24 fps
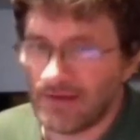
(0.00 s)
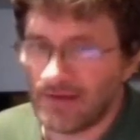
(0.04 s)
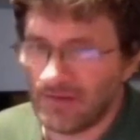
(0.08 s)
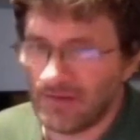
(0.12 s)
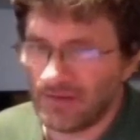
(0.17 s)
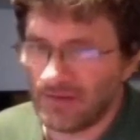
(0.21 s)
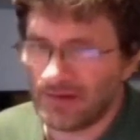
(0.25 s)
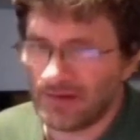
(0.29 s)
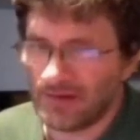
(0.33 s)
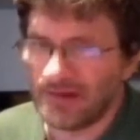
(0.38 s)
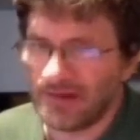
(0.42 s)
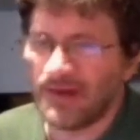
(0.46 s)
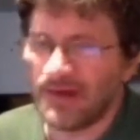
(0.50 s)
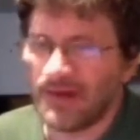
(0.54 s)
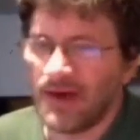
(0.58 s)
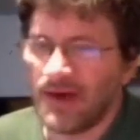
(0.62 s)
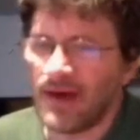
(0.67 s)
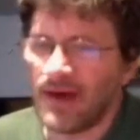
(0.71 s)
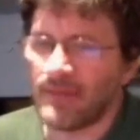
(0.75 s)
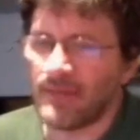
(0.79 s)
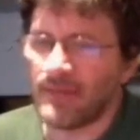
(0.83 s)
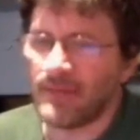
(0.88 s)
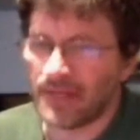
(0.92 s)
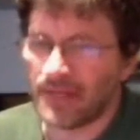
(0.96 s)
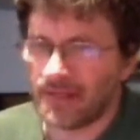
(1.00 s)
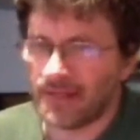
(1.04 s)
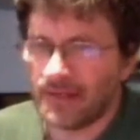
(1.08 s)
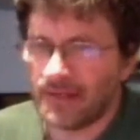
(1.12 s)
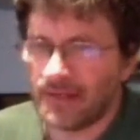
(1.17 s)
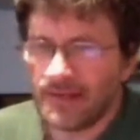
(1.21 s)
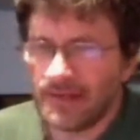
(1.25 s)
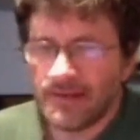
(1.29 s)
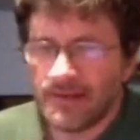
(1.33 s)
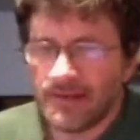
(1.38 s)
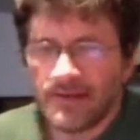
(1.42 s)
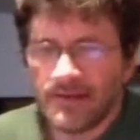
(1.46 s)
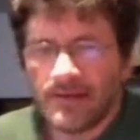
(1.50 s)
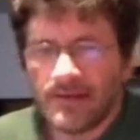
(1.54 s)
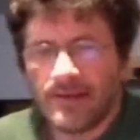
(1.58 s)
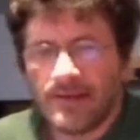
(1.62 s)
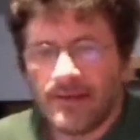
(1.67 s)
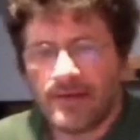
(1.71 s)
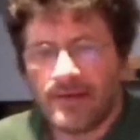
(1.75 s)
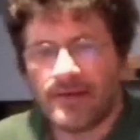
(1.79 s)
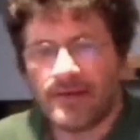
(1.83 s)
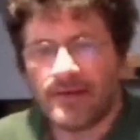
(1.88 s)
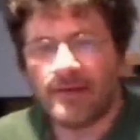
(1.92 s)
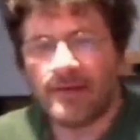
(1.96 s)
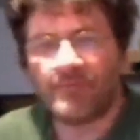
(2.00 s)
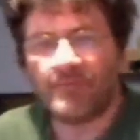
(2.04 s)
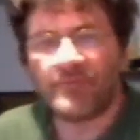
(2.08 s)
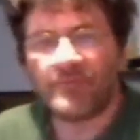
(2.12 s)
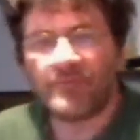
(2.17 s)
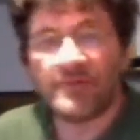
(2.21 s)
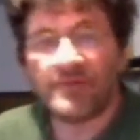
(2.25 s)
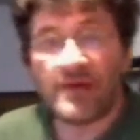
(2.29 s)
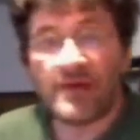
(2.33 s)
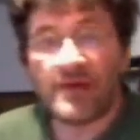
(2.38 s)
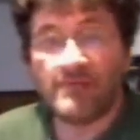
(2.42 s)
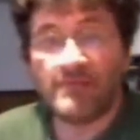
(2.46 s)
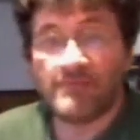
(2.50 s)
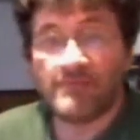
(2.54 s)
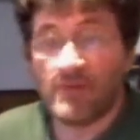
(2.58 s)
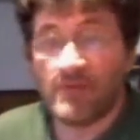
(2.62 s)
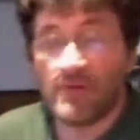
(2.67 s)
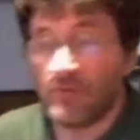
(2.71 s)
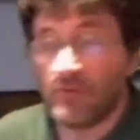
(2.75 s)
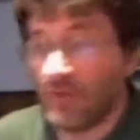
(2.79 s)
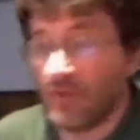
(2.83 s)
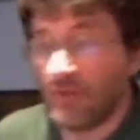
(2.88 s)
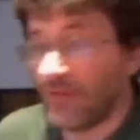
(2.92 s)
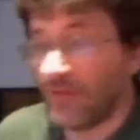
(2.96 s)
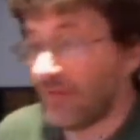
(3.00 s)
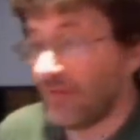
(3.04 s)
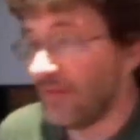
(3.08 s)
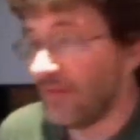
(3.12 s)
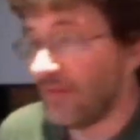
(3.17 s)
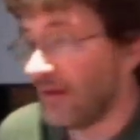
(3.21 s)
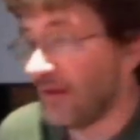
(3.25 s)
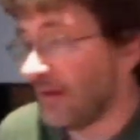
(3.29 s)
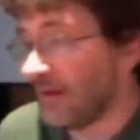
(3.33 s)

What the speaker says: you see commonly. They both